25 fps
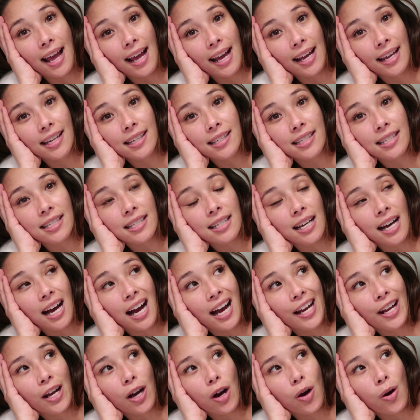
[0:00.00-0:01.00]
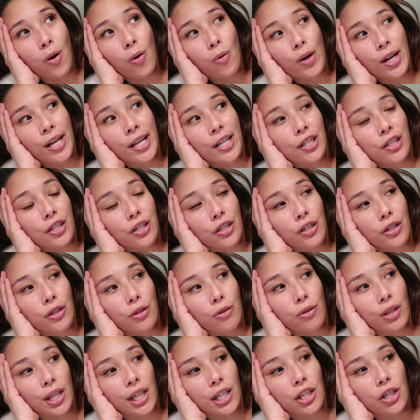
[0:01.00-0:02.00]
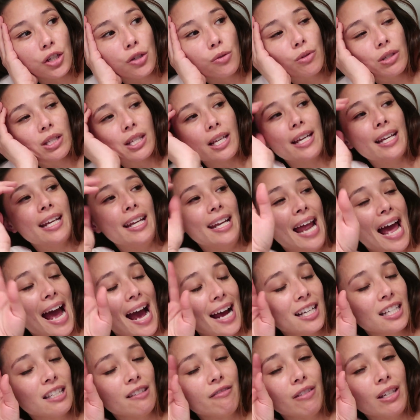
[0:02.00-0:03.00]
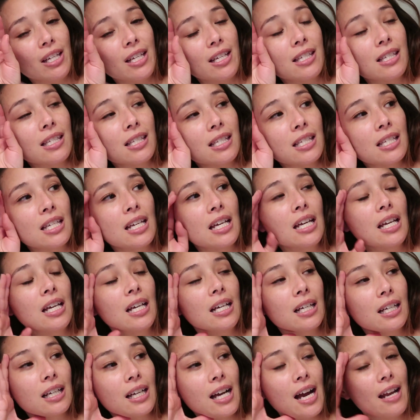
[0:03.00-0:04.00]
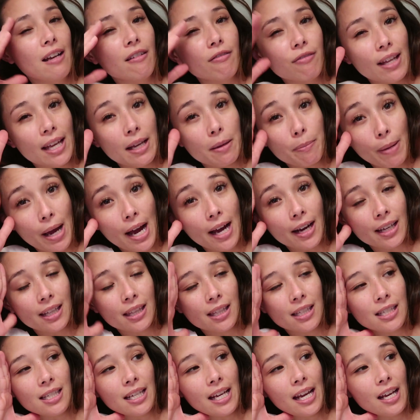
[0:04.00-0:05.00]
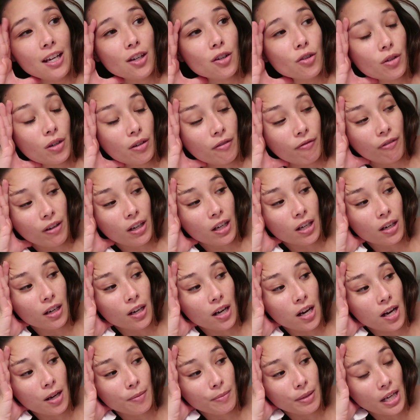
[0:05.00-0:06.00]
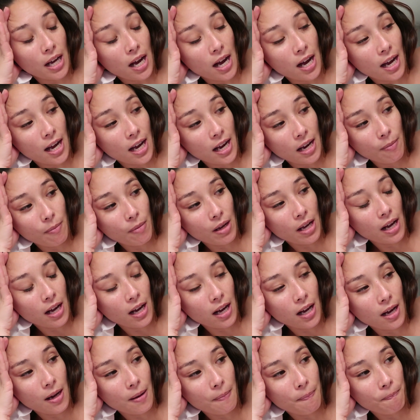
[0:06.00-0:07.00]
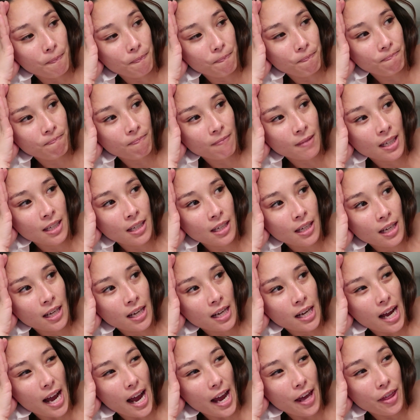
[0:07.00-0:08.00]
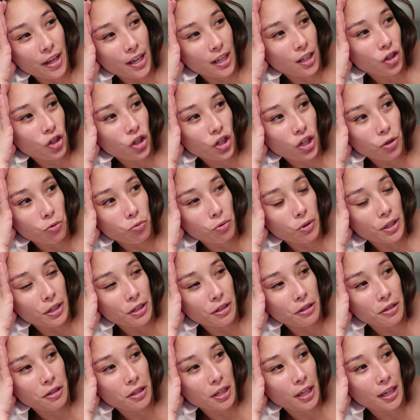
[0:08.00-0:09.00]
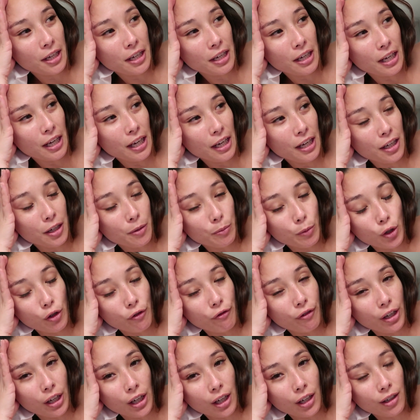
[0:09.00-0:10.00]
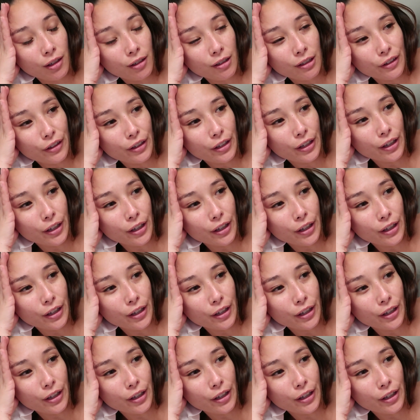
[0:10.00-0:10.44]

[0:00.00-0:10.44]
And I always knew that she was like an activist, kind of like back in the day during Vietnam time. And then she was in a movie